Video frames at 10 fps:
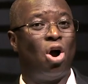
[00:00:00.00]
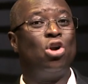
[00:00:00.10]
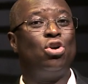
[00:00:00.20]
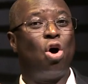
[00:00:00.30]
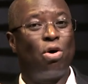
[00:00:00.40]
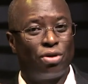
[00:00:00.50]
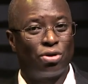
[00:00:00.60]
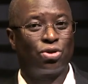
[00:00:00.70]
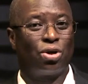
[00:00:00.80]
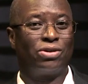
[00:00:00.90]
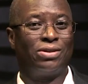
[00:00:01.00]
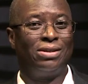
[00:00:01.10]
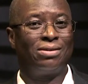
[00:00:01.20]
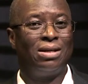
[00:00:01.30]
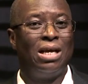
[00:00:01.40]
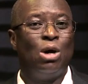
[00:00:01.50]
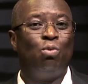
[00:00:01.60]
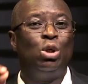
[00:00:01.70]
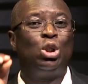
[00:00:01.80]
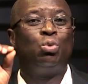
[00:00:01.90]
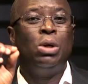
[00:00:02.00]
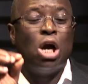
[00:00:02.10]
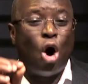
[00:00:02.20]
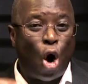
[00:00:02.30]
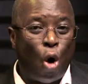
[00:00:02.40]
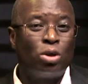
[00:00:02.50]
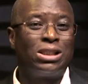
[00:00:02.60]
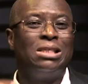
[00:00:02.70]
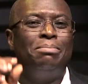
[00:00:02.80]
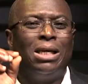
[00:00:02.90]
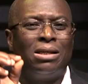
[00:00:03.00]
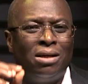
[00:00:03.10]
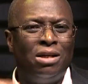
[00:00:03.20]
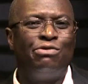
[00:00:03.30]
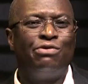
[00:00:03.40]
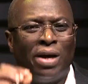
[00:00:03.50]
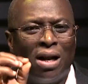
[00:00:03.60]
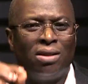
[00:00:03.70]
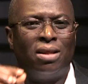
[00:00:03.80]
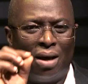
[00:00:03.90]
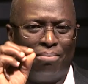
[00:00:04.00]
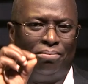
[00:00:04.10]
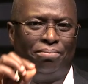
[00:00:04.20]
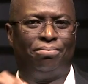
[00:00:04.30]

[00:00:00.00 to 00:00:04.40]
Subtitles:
on other sources which will ultimately fail them.